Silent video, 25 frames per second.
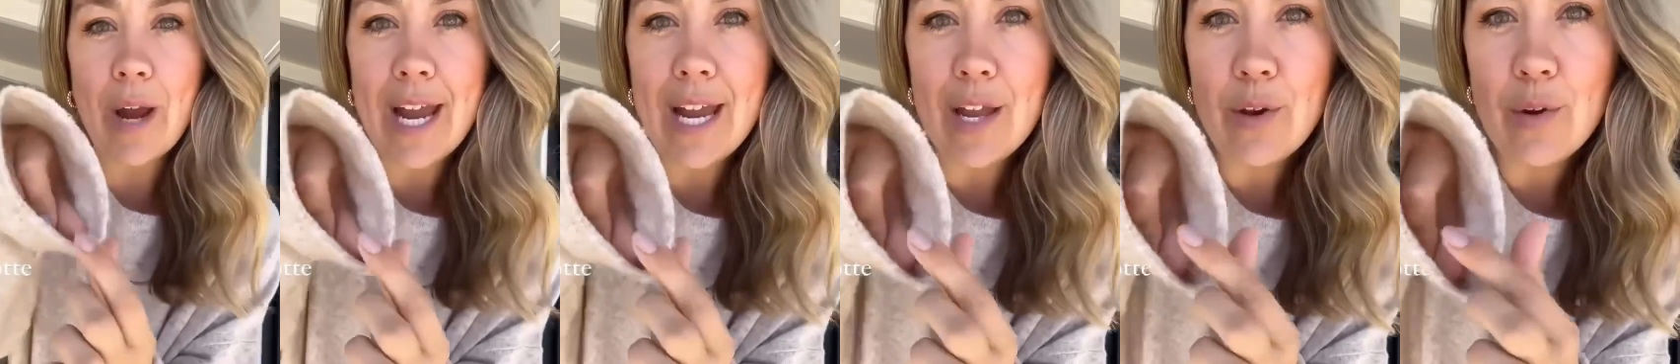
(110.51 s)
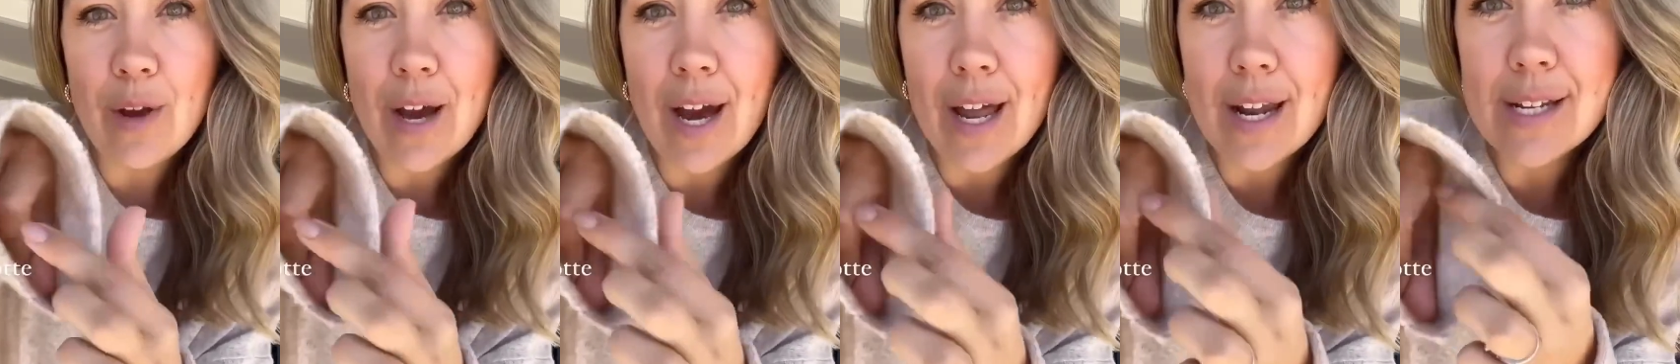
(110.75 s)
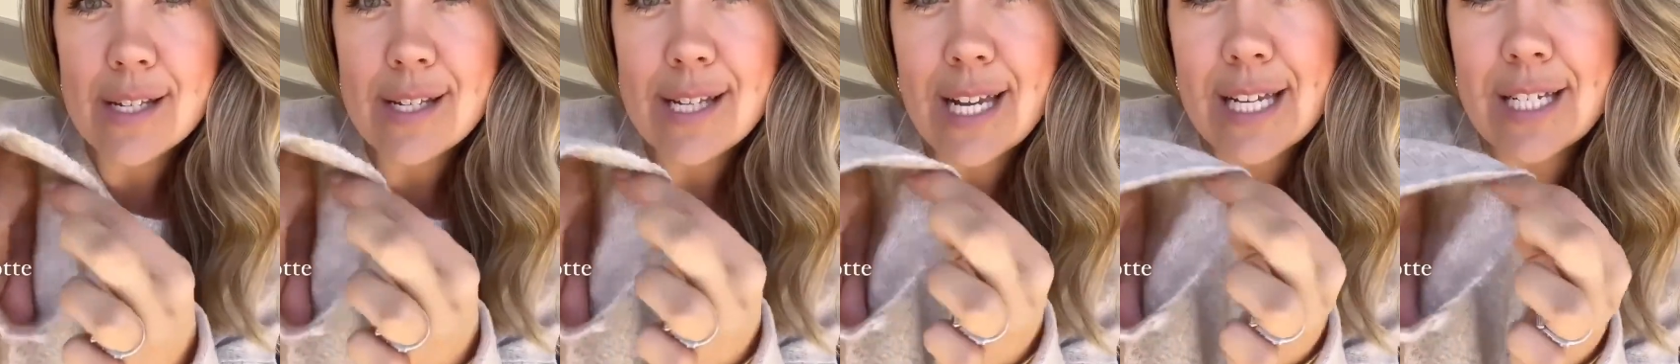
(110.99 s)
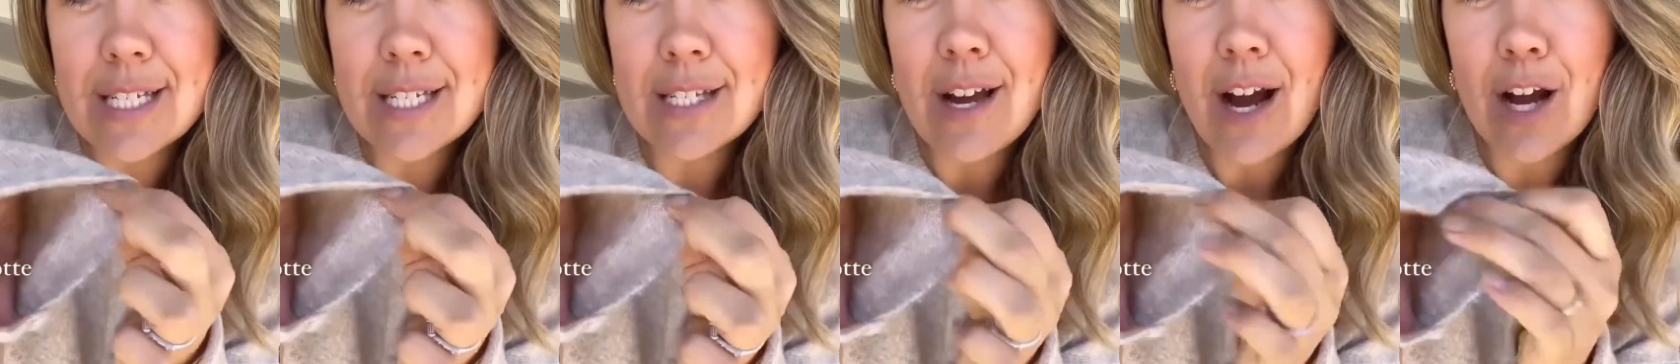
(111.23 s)
and kind of see it's
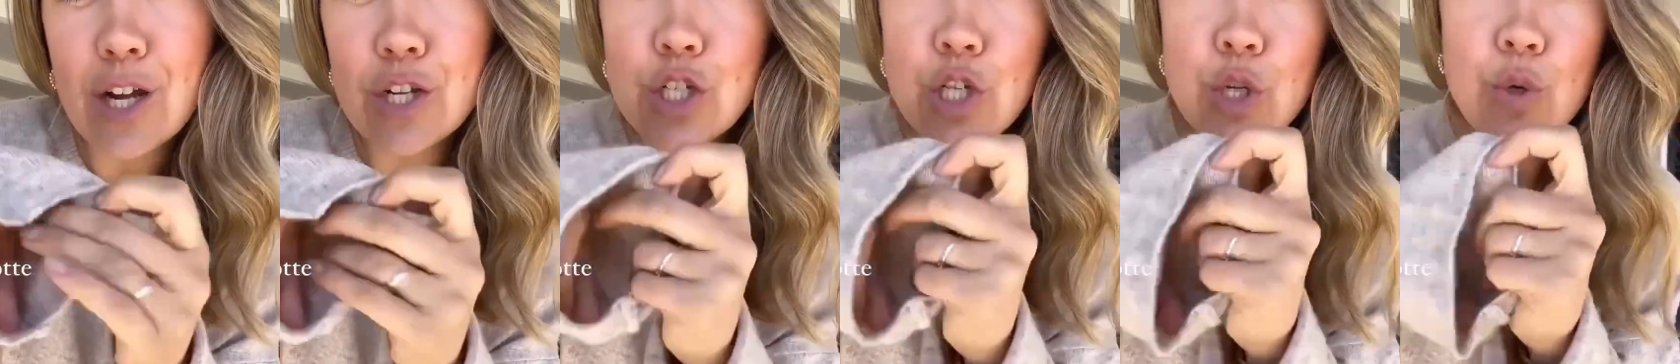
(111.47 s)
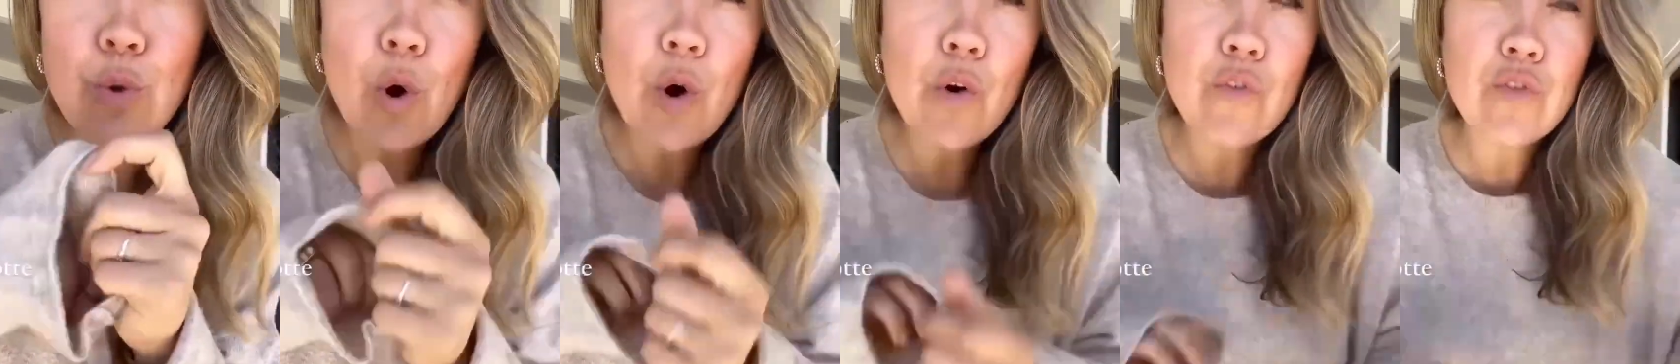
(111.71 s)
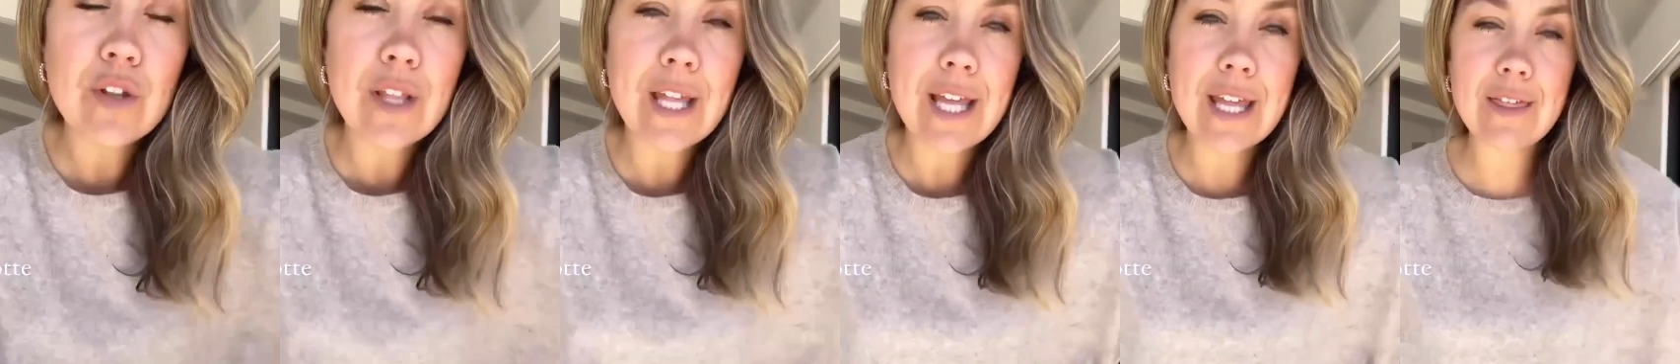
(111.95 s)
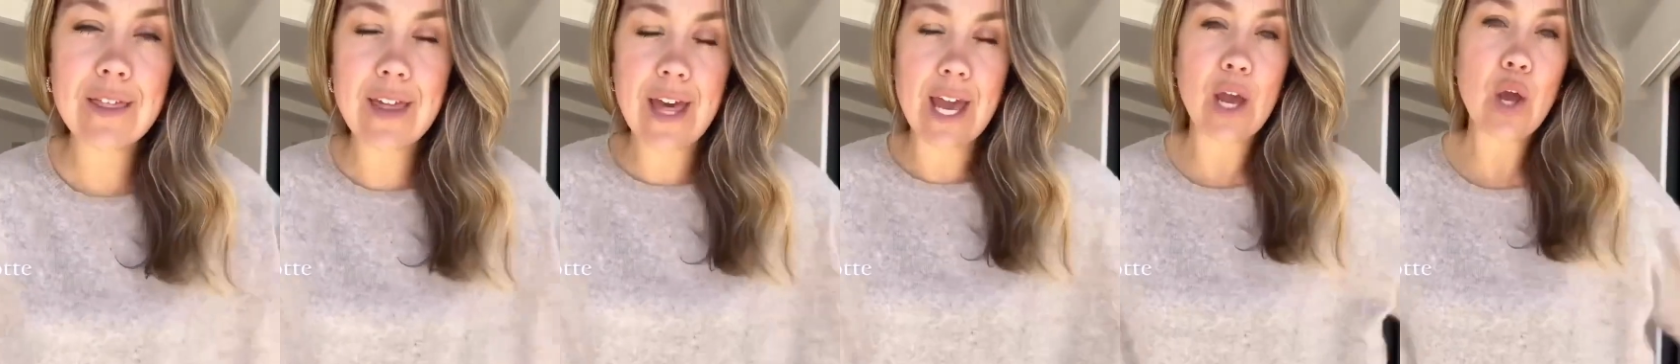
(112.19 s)
not too overly
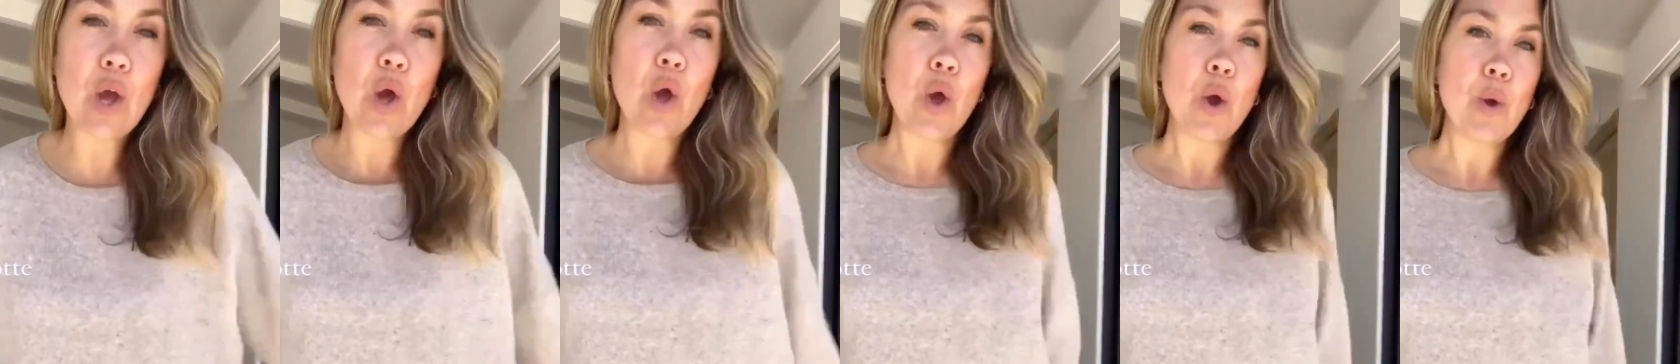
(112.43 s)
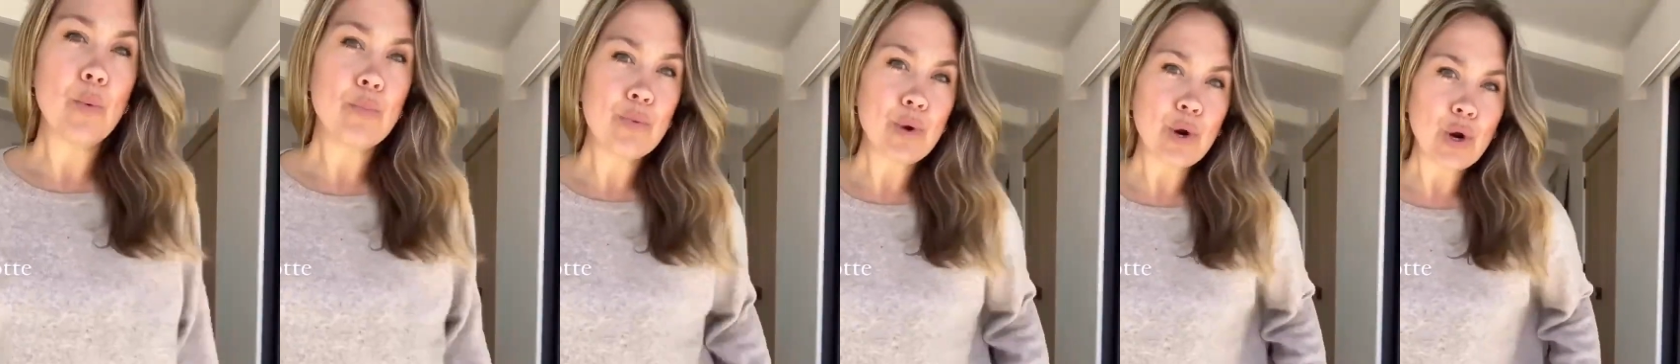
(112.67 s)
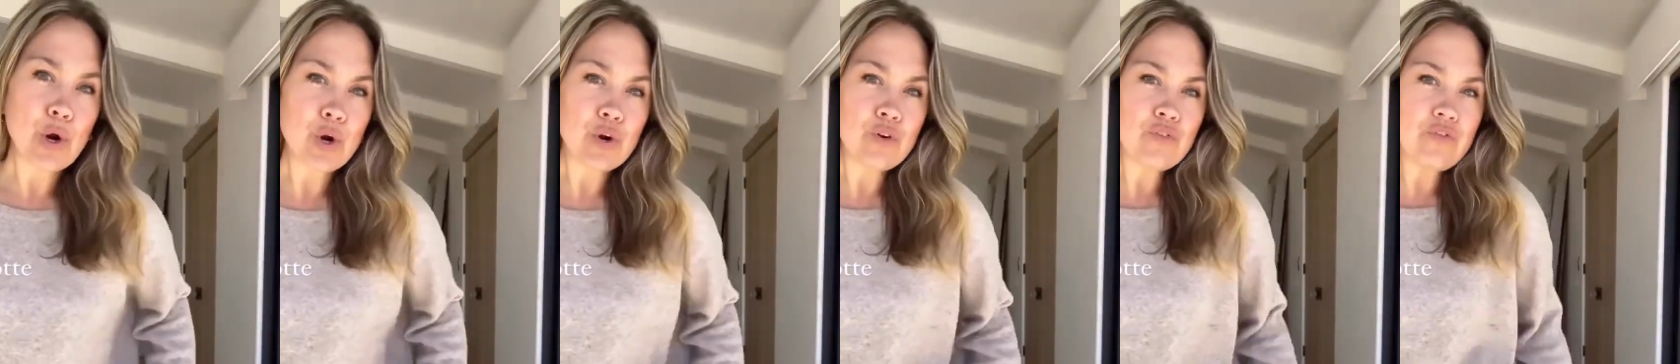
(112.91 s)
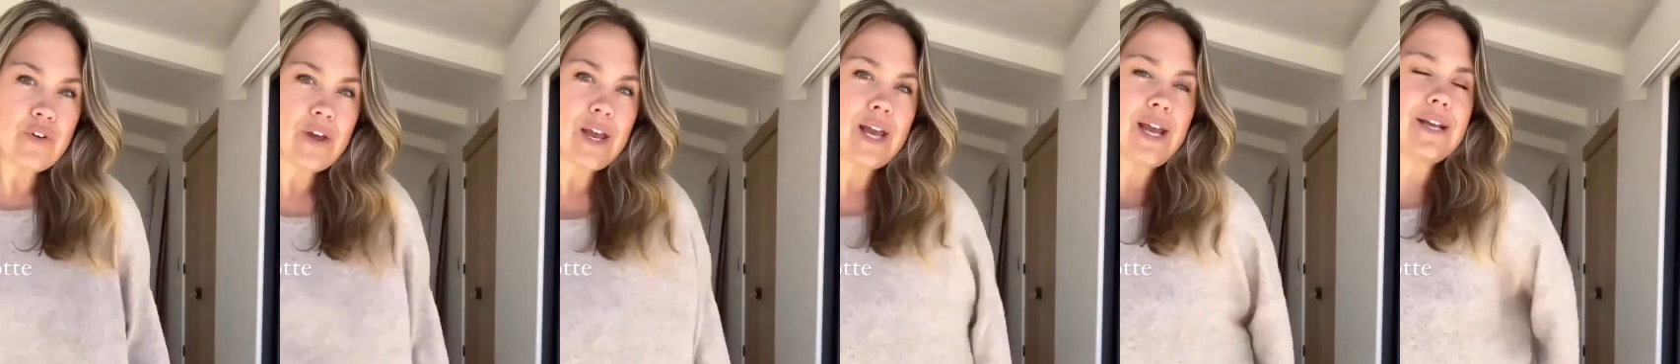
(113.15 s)
thick,
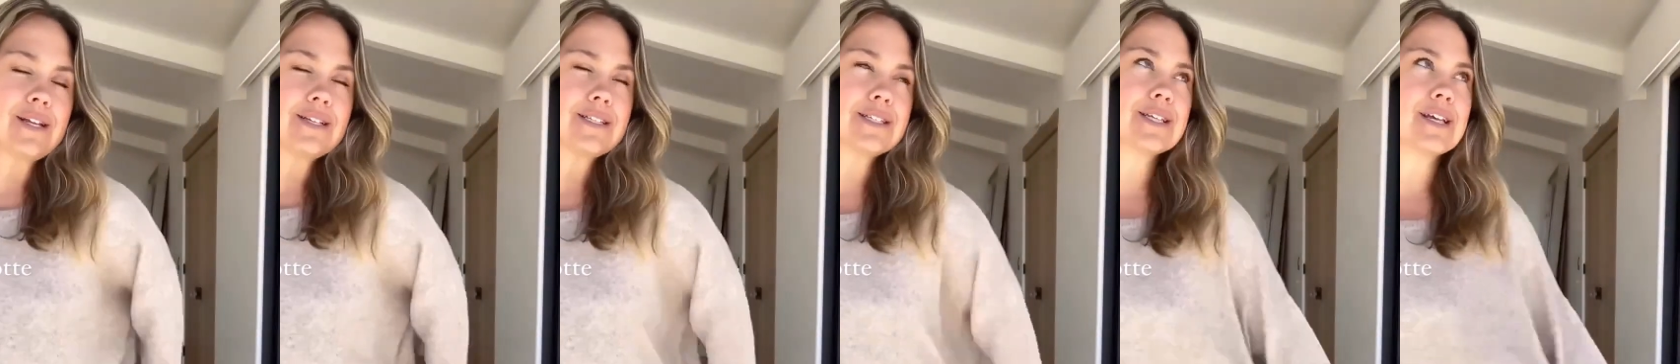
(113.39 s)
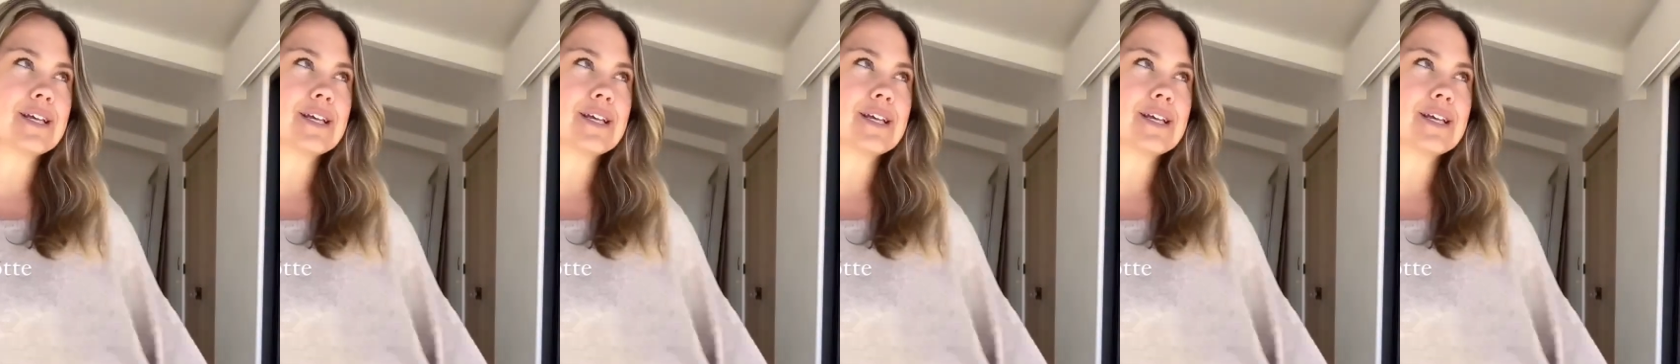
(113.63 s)
perfect